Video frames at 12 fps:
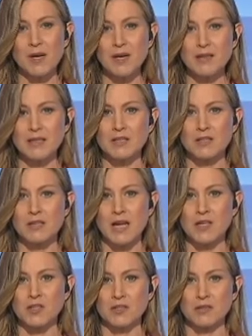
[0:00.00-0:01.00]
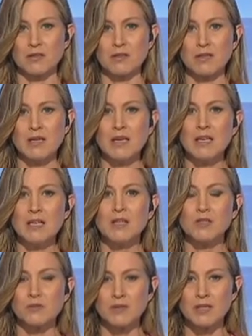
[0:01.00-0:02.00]
the internationals.
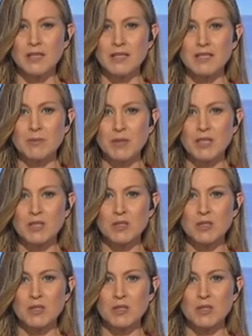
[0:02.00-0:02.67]
During his speech, the